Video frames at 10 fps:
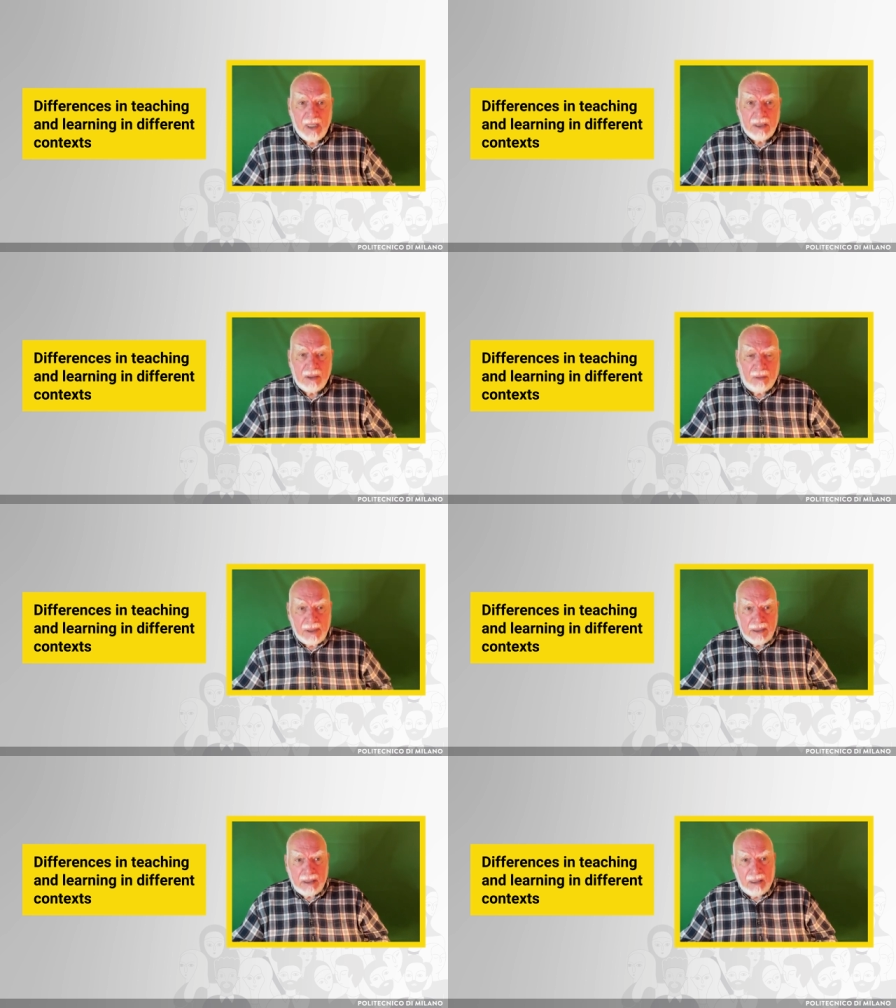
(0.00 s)
So
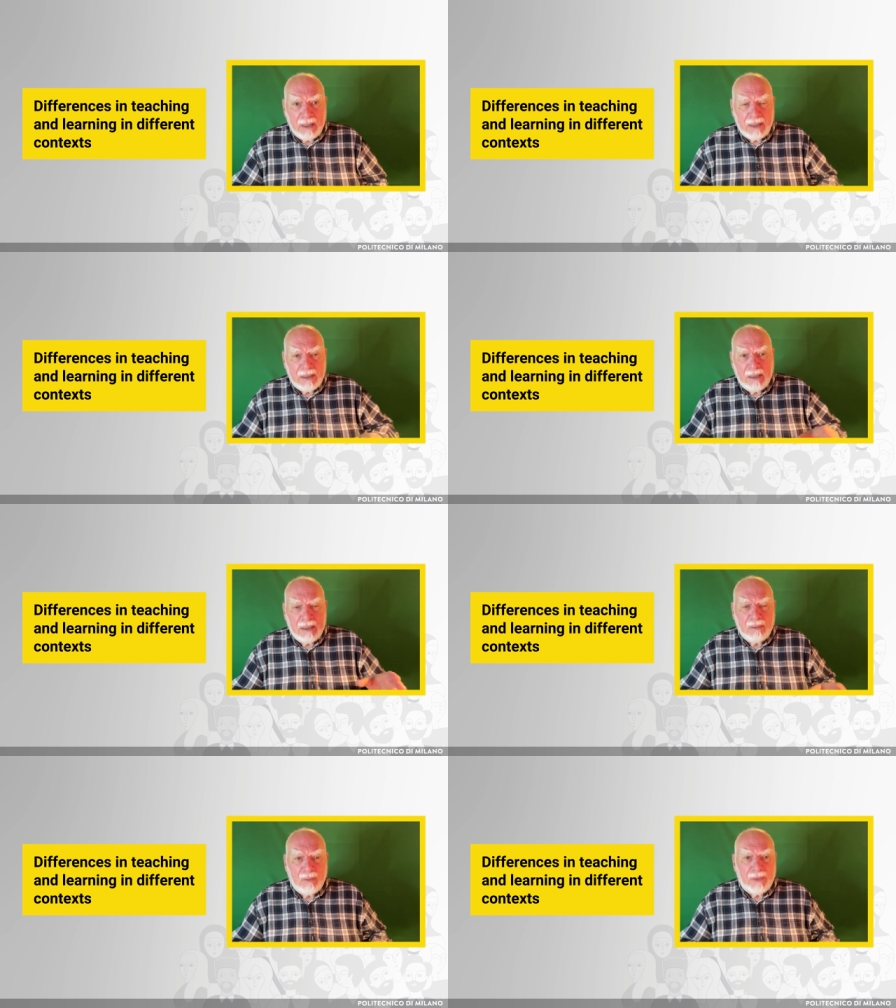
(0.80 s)
let's start
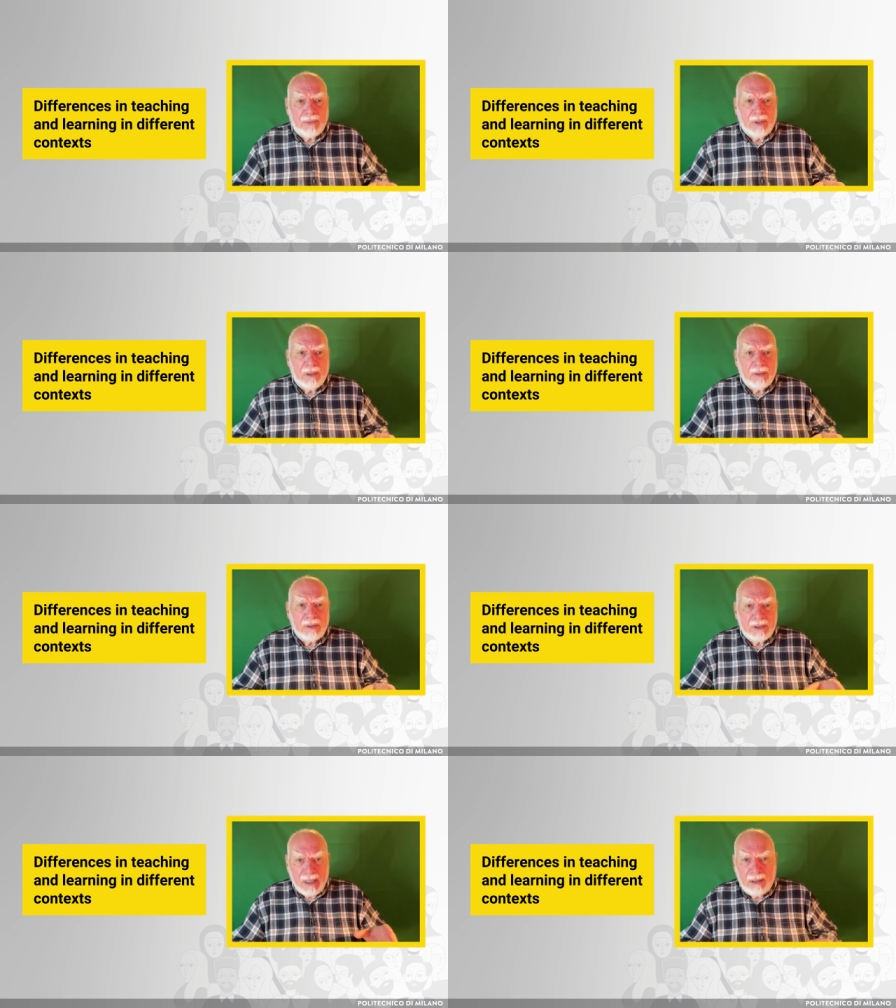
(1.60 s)
with,
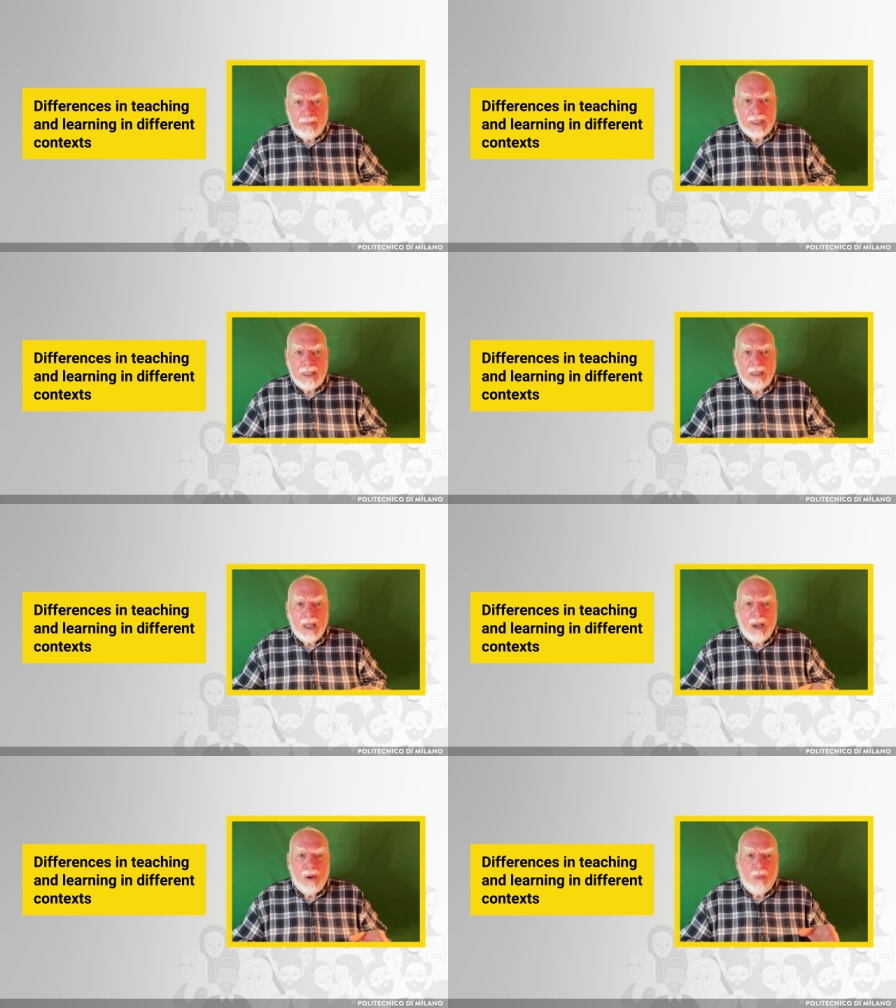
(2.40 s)
tell me,
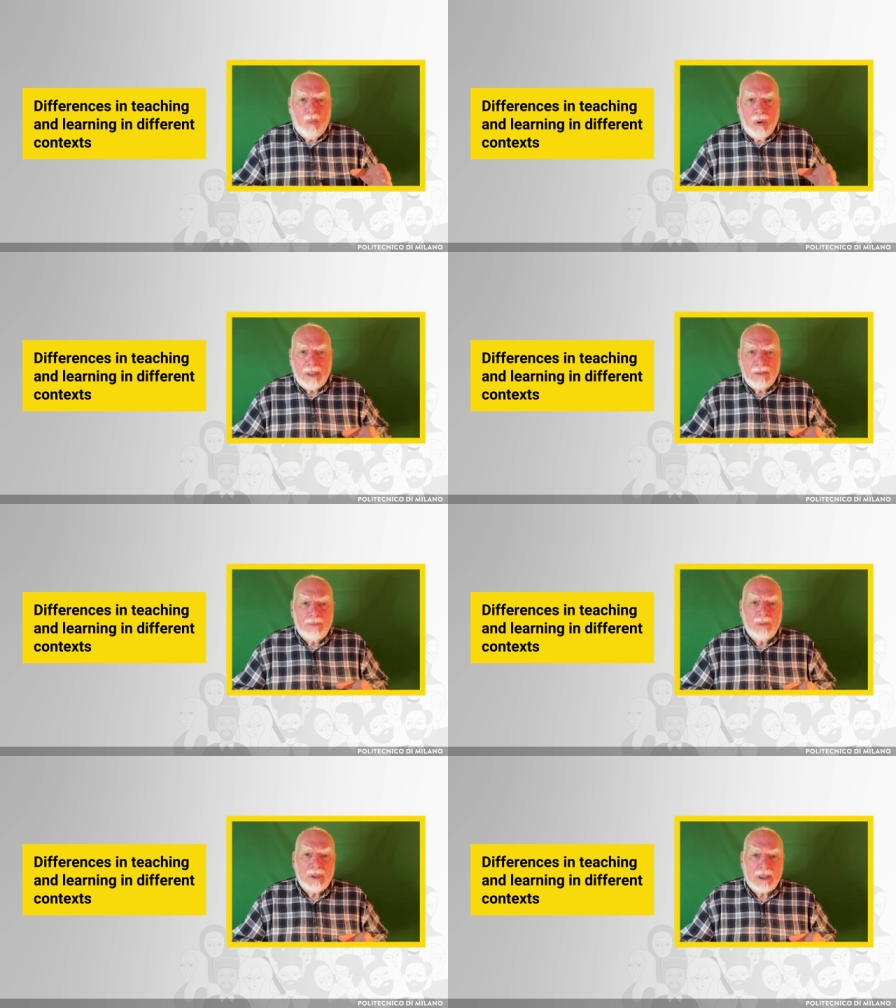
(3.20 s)
what have
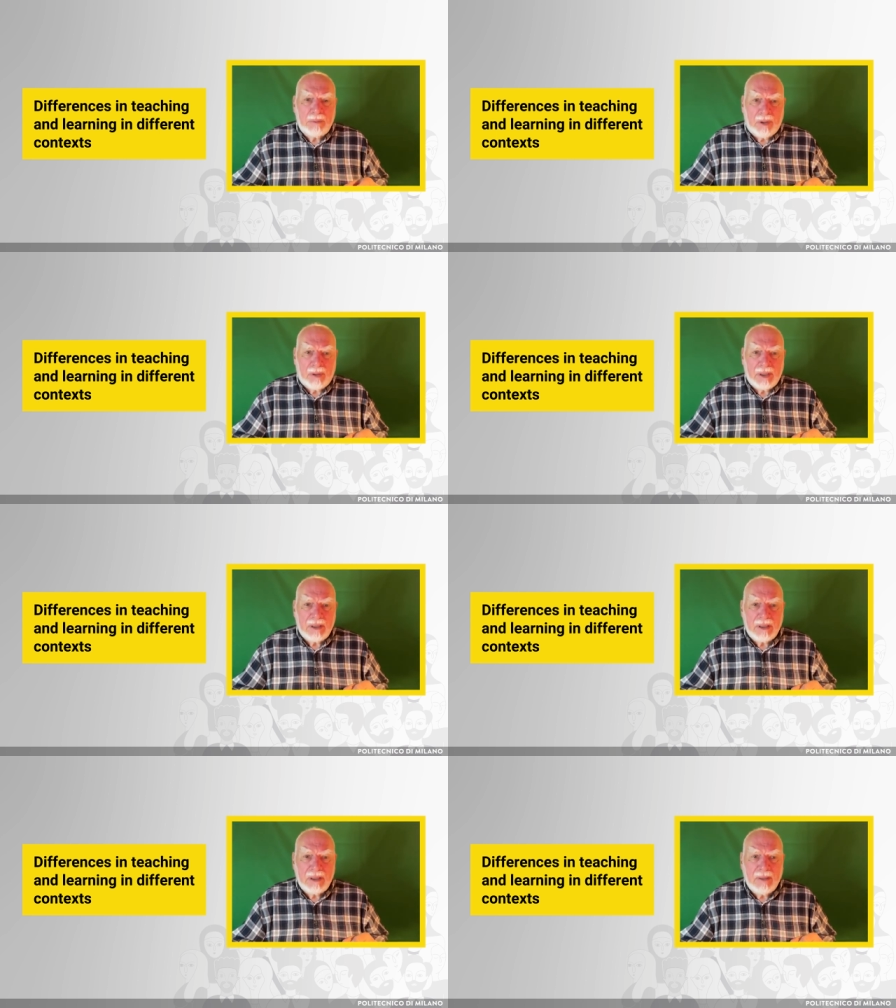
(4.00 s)
you
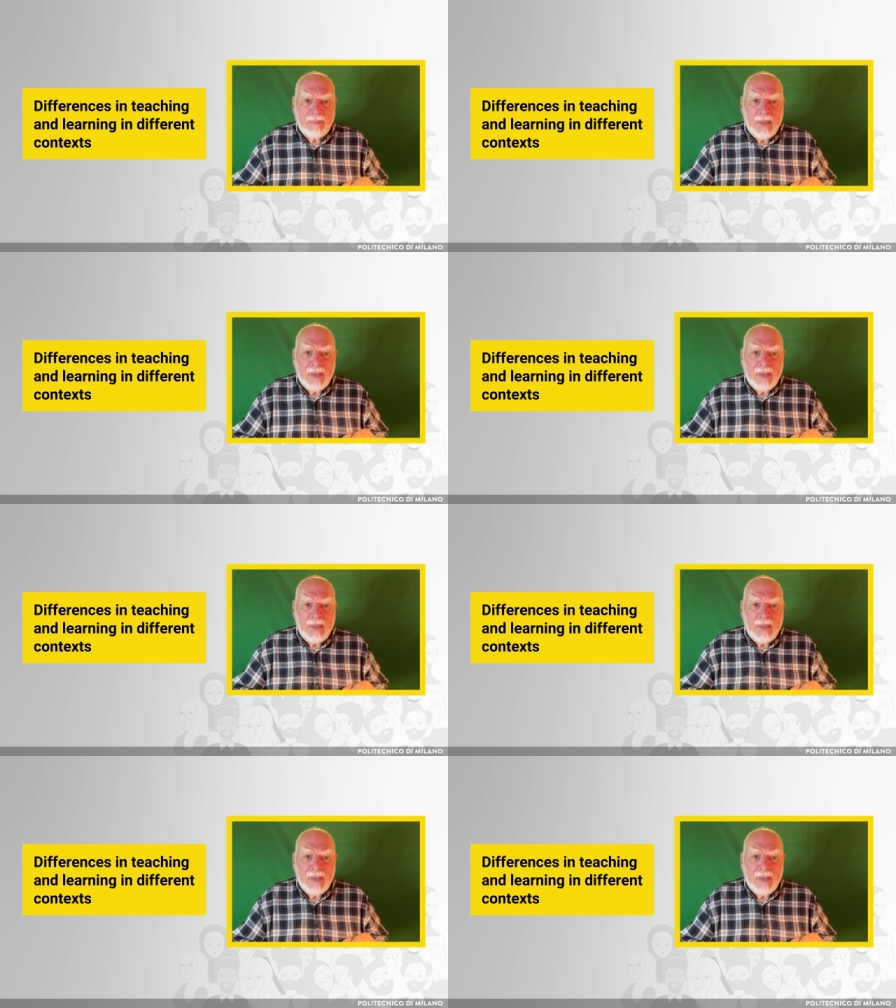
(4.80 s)
experienced?